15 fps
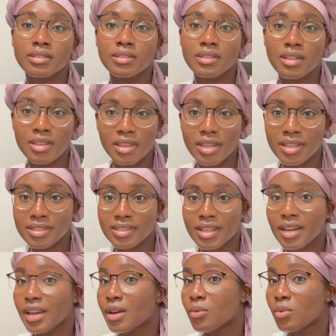the things that
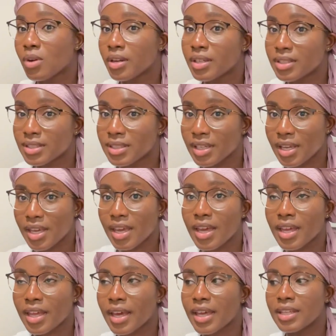I wanted to
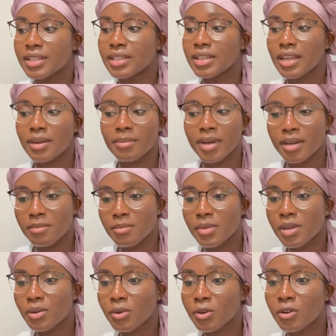get. I didn't get my
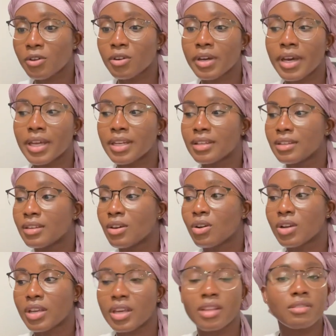mirror, I didn't
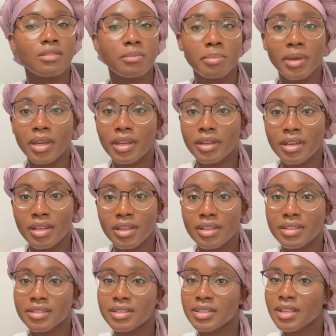get the
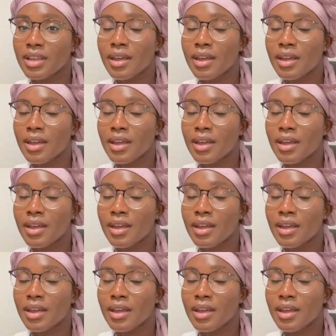paintings.